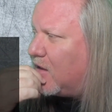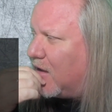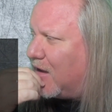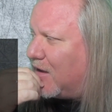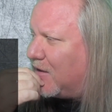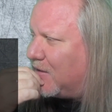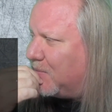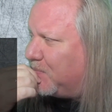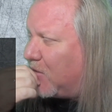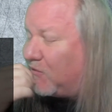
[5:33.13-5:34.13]

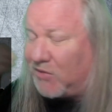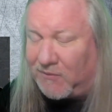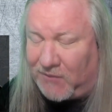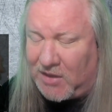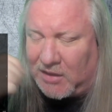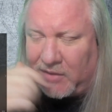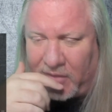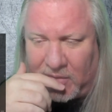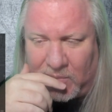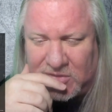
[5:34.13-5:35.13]
and from the feel of
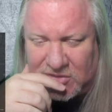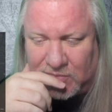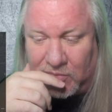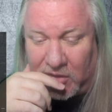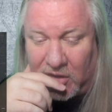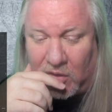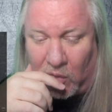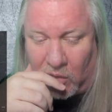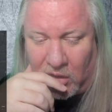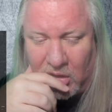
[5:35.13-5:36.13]
it, which is really
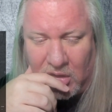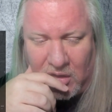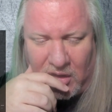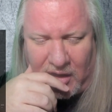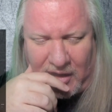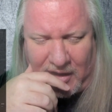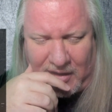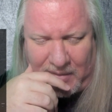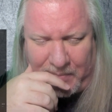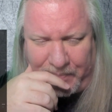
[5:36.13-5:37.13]
cool.
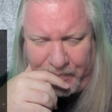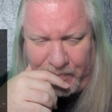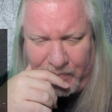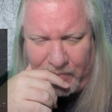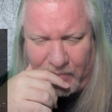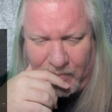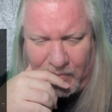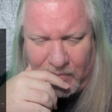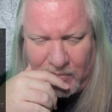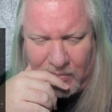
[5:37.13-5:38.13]

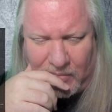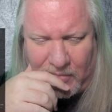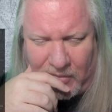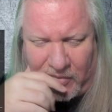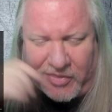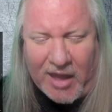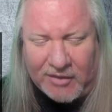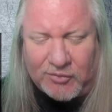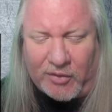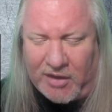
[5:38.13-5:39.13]

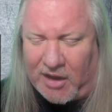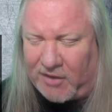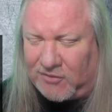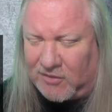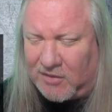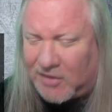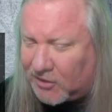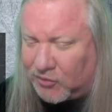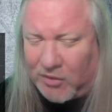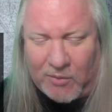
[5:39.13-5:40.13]
That's really nice.
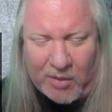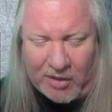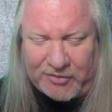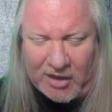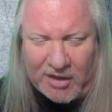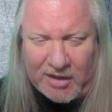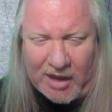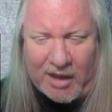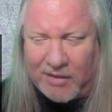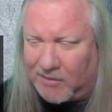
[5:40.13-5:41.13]
That's really well done.
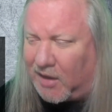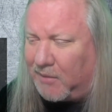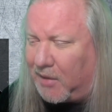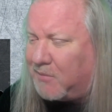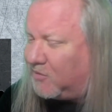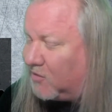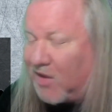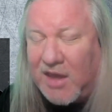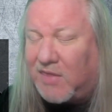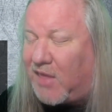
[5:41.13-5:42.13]
I'm
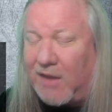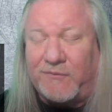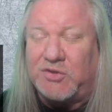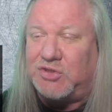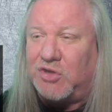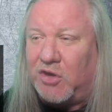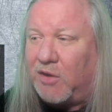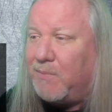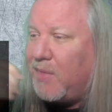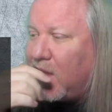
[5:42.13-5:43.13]
digging that for
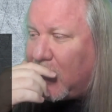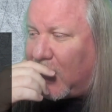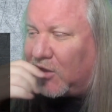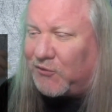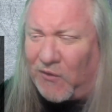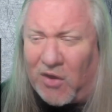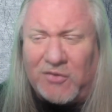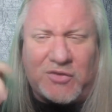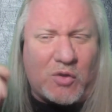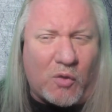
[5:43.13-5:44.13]
sure. As far
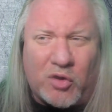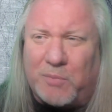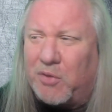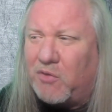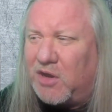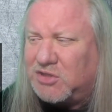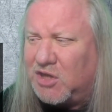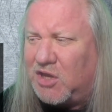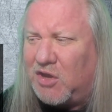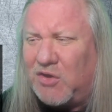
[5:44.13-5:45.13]
as the chordal
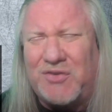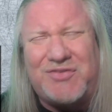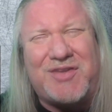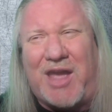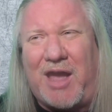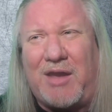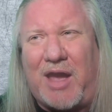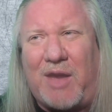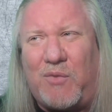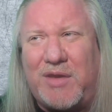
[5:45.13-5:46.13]
progression goes,
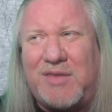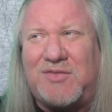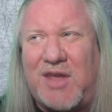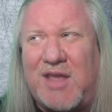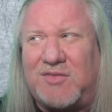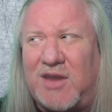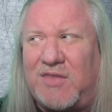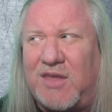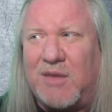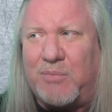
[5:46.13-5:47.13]
I wouldn't say it's
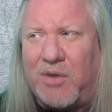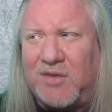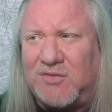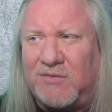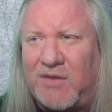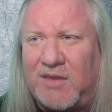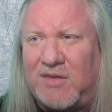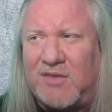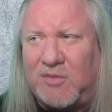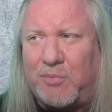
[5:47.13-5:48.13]
anything impressive.
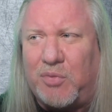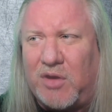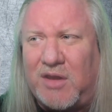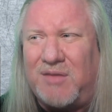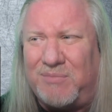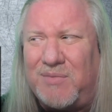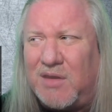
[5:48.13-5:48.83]
It's a pretty